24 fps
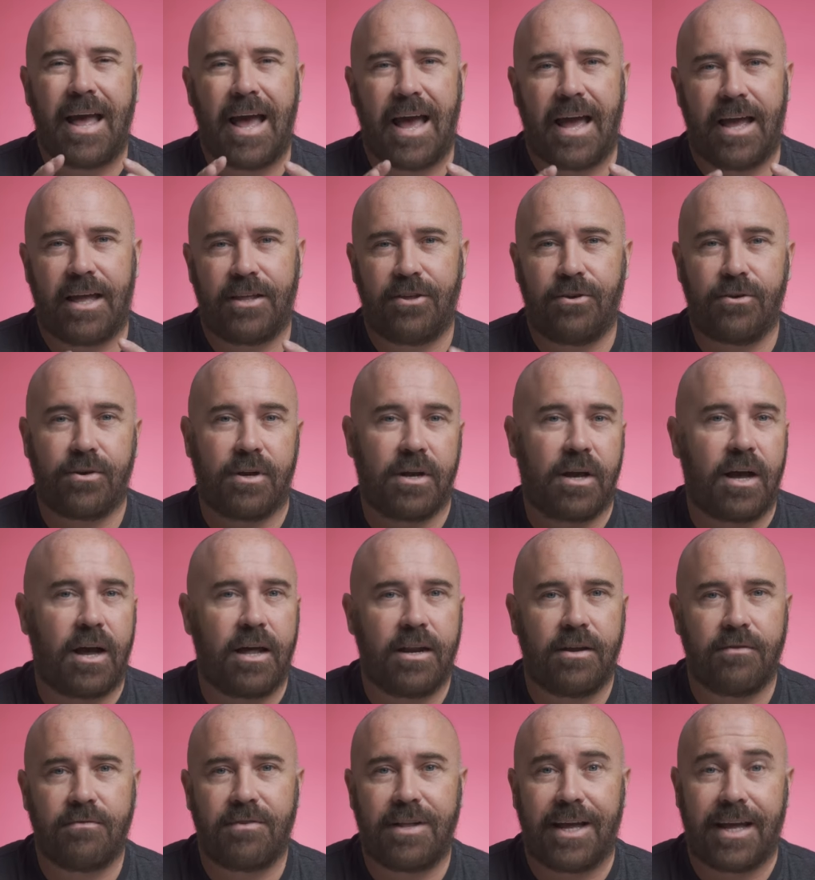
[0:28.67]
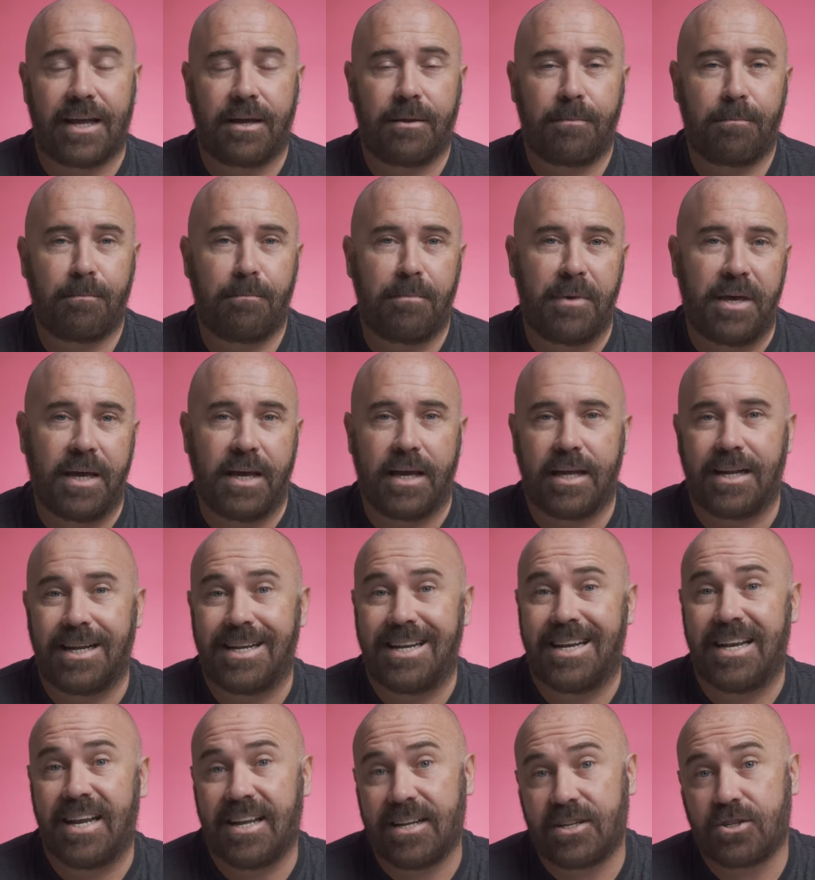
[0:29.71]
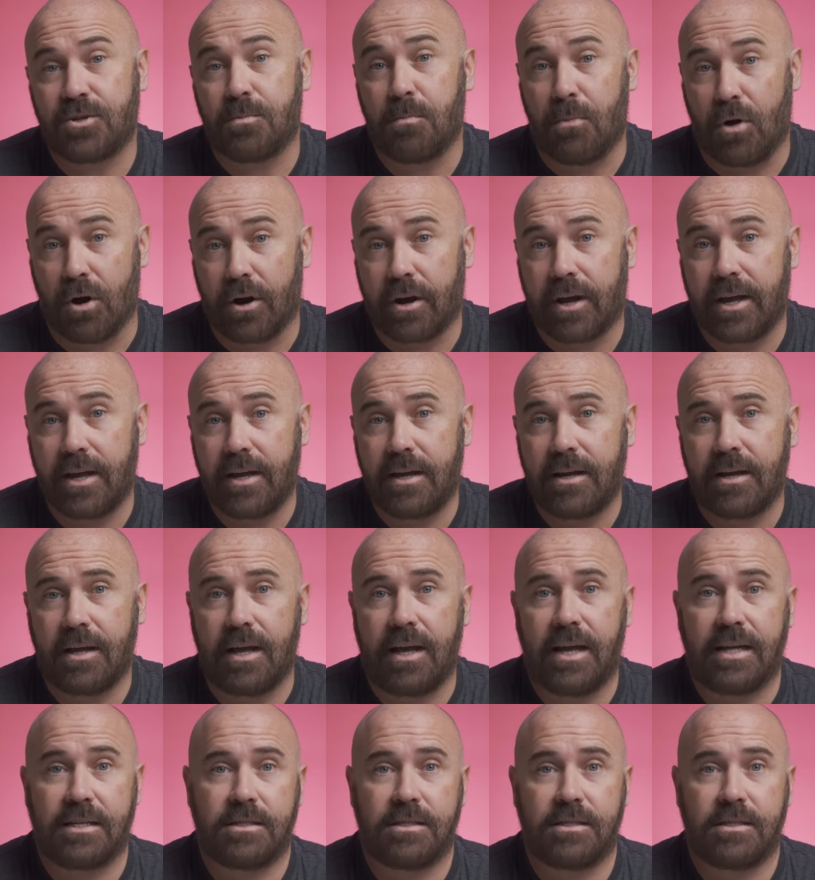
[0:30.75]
and you can kind of like be in a niche market,